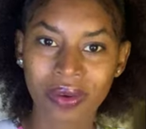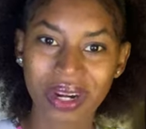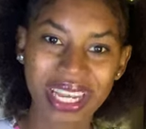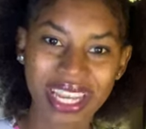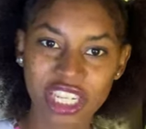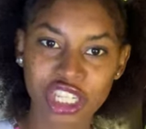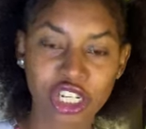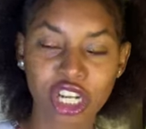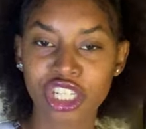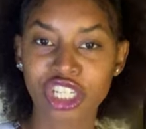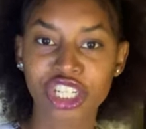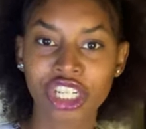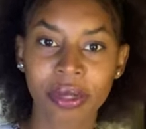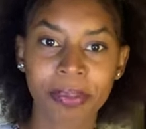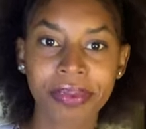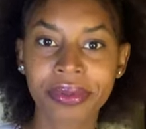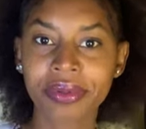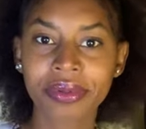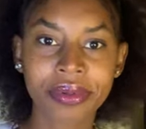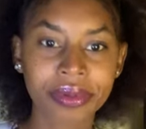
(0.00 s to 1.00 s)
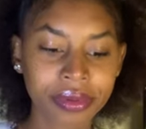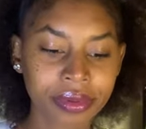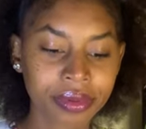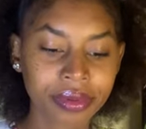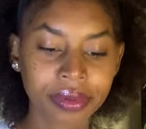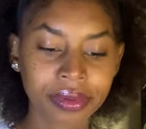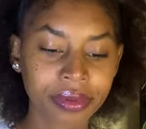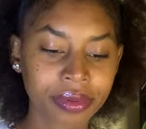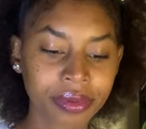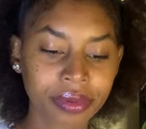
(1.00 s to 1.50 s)
relationship?
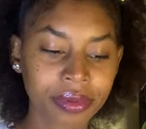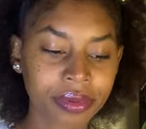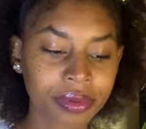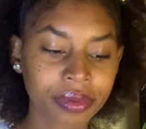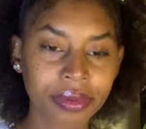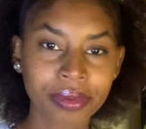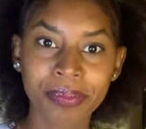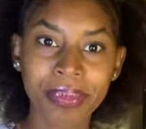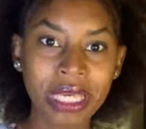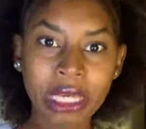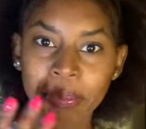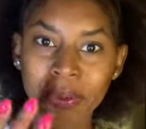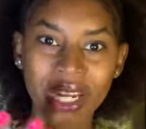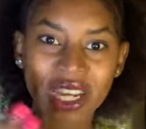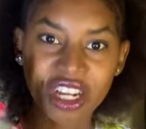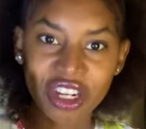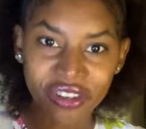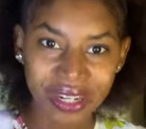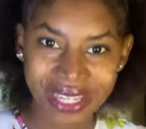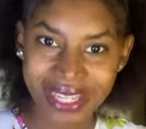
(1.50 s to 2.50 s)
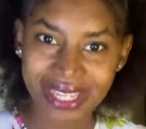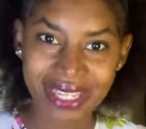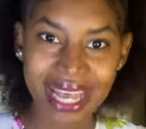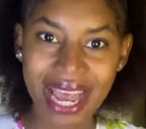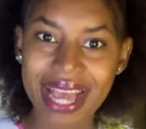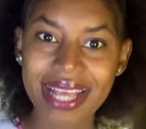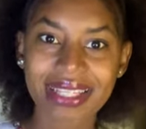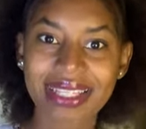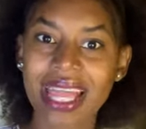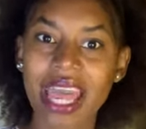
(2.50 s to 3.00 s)
People are
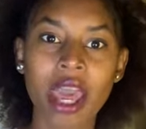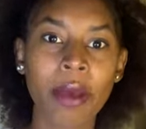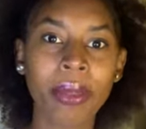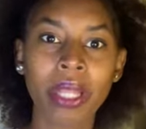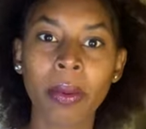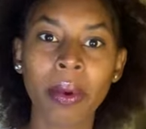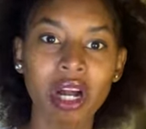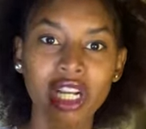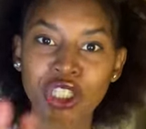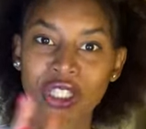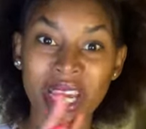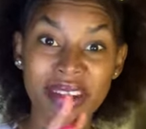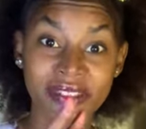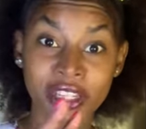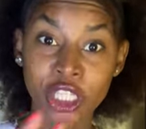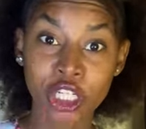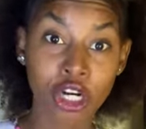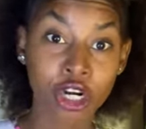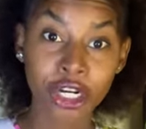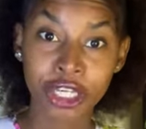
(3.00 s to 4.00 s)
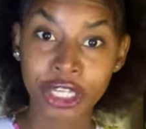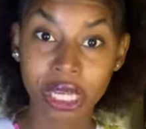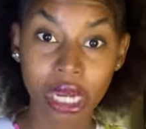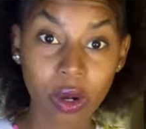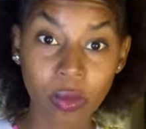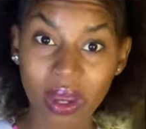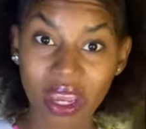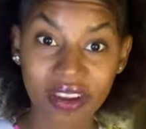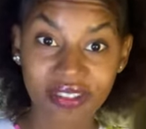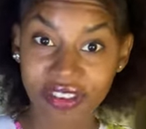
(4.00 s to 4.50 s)
criticize them, they're going to try to turn you
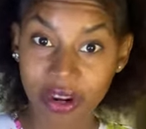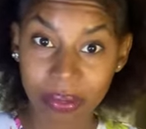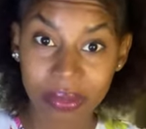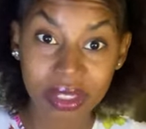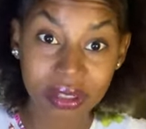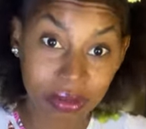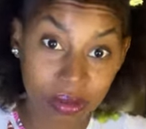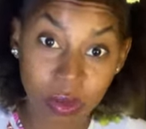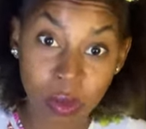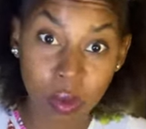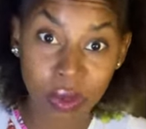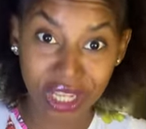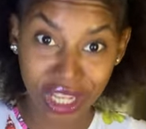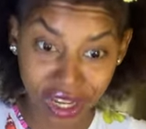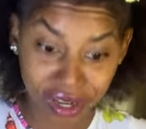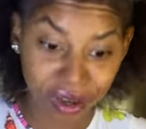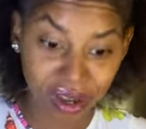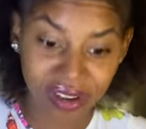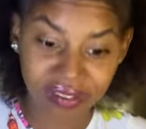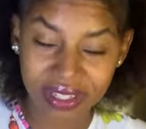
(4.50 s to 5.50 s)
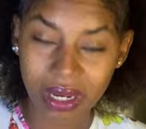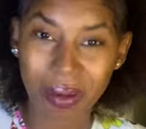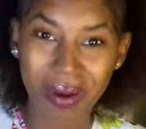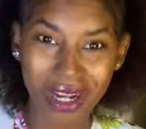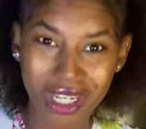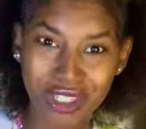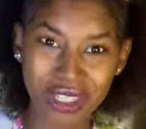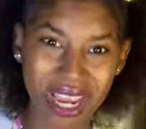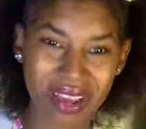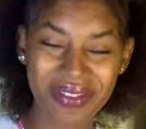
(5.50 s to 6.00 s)
away from who you love, they're
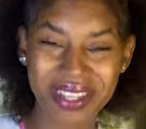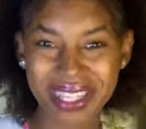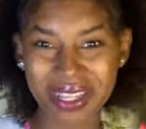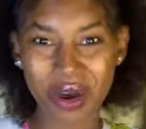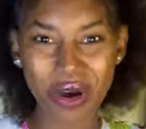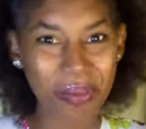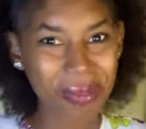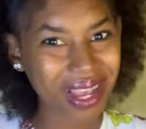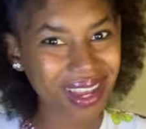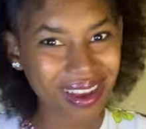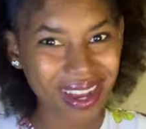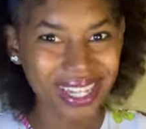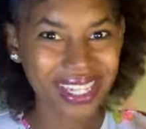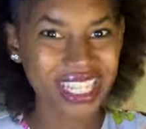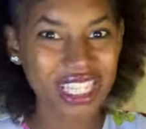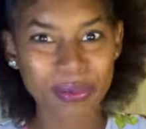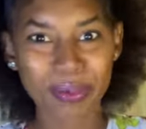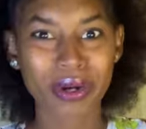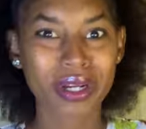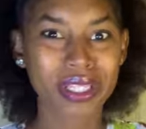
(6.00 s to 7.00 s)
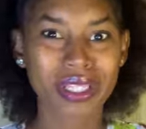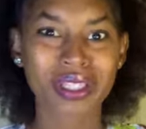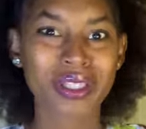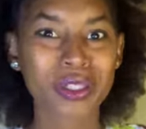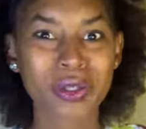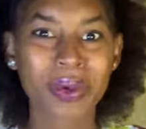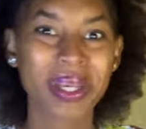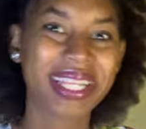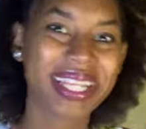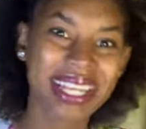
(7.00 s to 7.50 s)
going to try to say, oh my God, this person
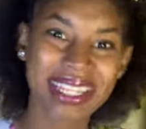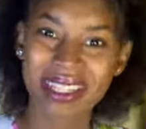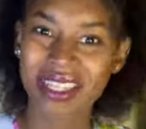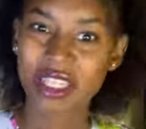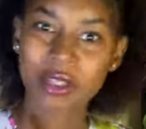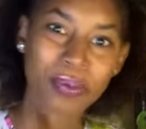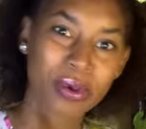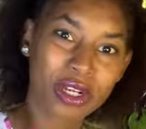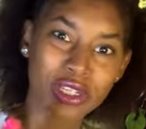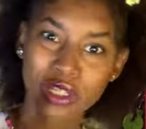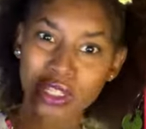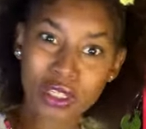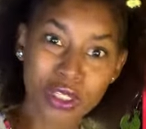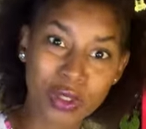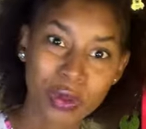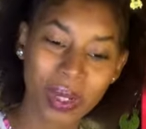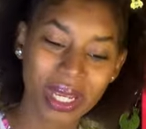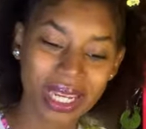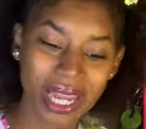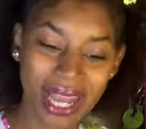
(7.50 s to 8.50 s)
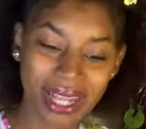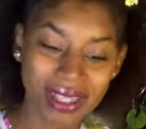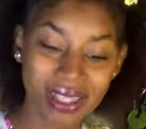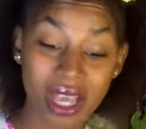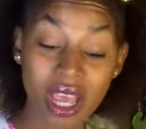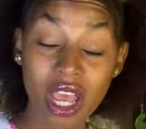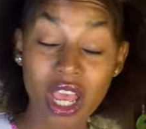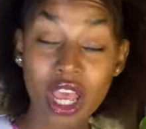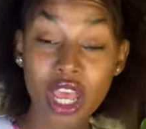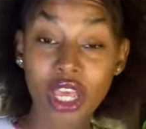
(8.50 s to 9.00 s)
is doing this, this person is doing that.
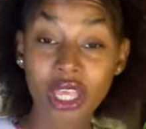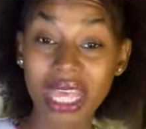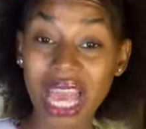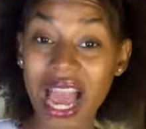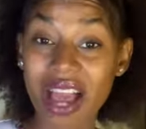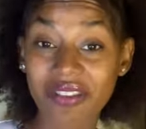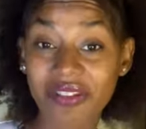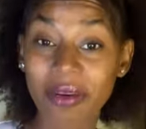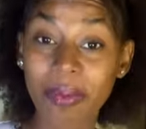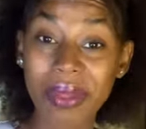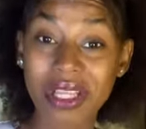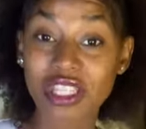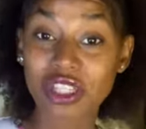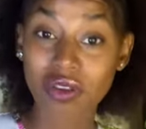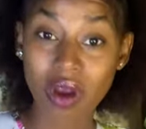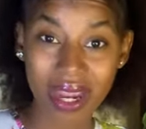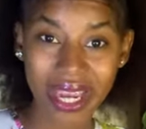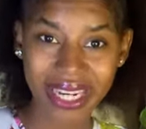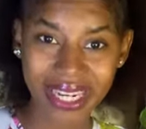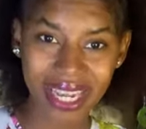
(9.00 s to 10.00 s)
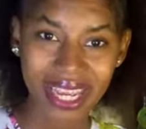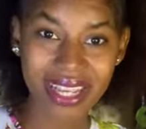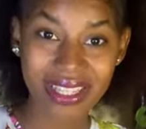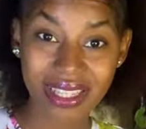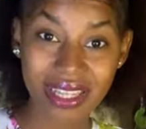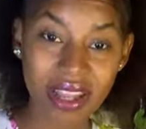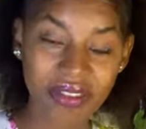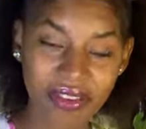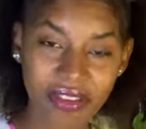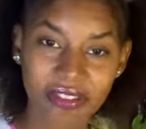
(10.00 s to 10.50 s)
You have to be strong in
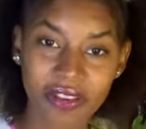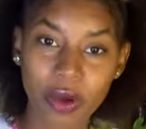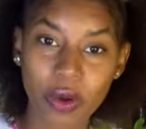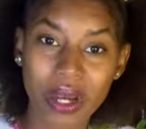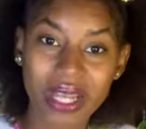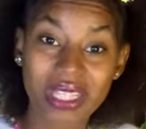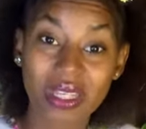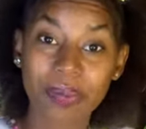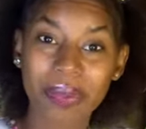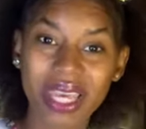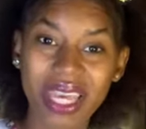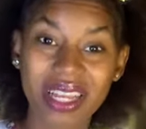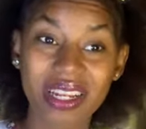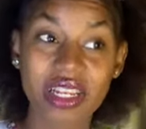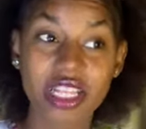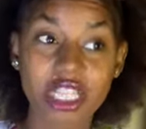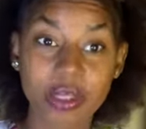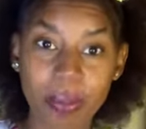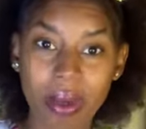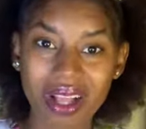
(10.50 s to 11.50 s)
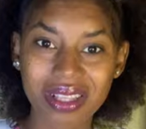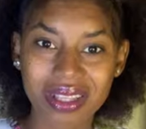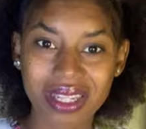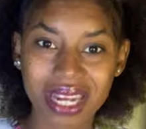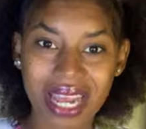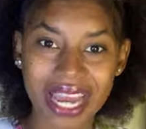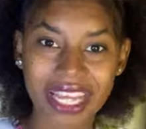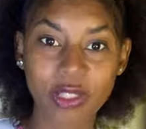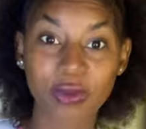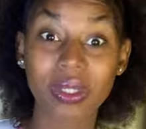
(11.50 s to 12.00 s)
yourself if you're going to be in the
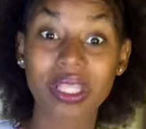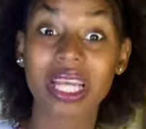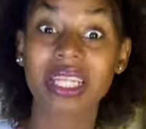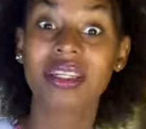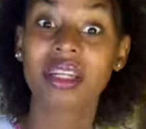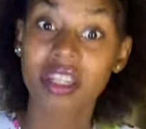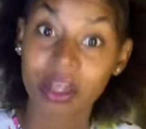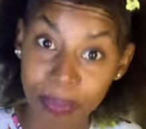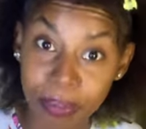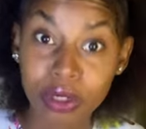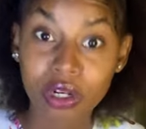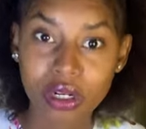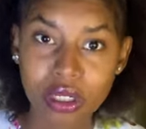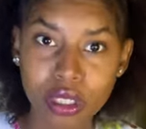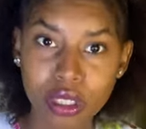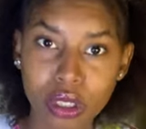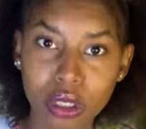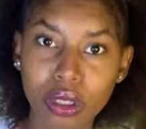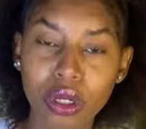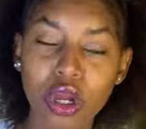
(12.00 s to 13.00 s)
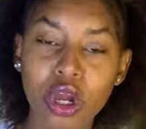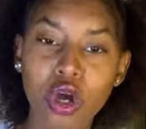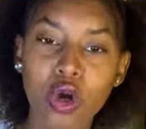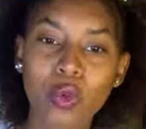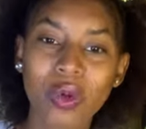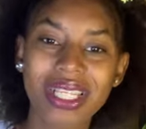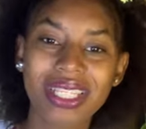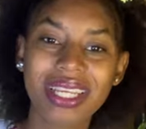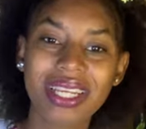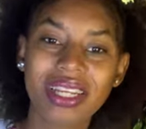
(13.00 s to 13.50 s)
spotlight with another person
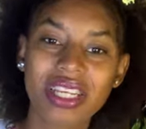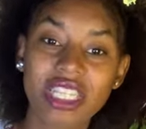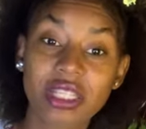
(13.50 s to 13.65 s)
who is in the